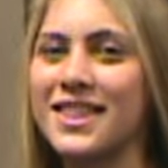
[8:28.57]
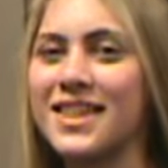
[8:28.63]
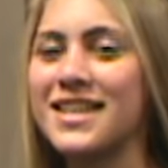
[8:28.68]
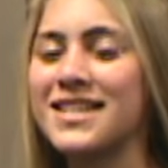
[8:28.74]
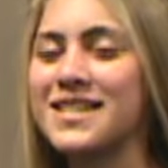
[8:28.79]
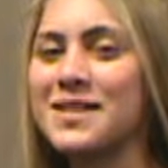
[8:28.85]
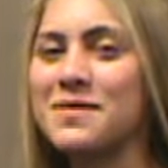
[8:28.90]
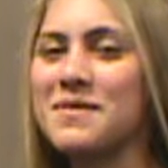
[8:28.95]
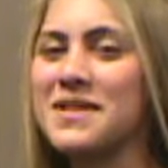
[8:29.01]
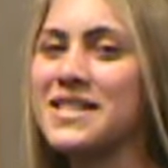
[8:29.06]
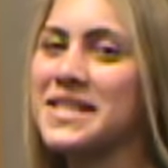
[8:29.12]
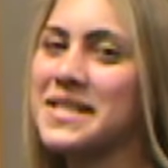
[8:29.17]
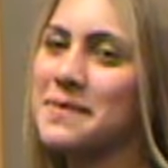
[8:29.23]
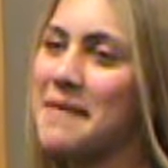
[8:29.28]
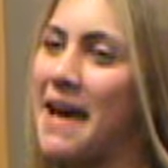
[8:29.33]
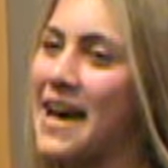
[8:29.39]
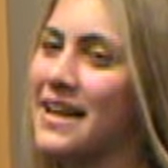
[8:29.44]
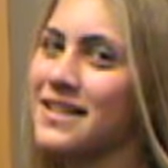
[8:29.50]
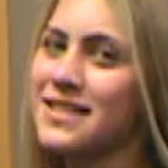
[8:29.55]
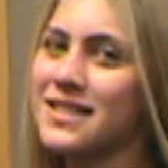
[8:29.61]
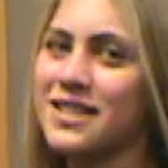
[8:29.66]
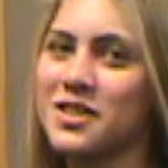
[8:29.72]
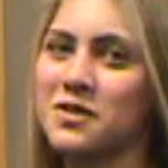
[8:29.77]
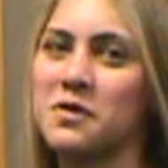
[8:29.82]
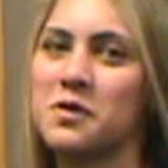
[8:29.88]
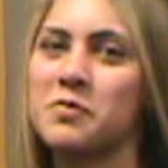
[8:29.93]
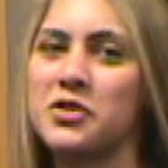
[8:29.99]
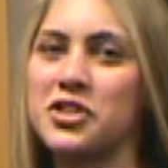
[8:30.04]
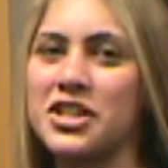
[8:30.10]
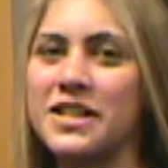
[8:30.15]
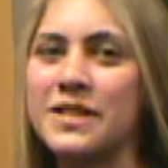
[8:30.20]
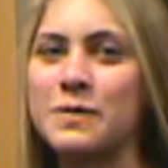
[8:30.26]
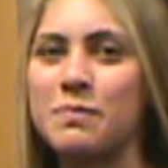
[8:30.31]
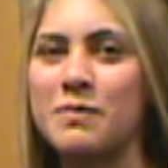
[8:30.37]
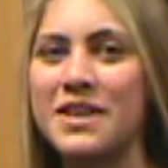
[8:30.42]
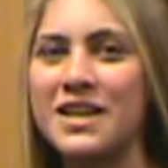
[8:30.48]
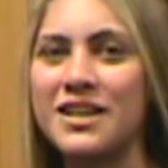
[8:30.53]
This is Mrs. Madsen's room.
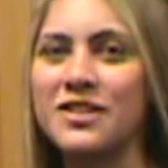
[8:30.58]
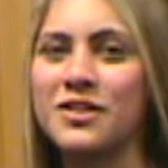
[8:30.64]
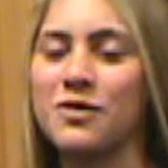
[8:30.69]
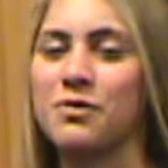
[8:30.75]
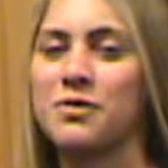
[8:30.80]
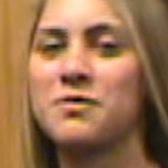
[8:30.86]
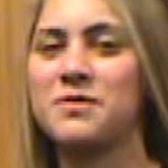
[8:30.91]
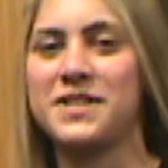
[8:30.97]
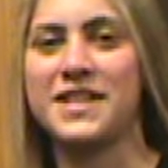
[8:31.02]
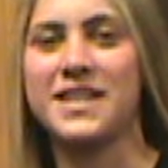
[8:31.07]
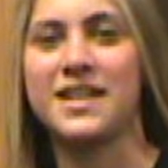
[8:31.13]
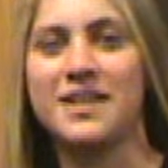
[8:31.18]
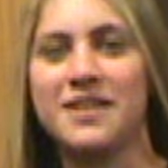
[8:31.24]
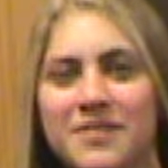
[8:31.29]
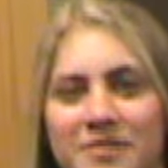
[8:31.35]
She's me through Z.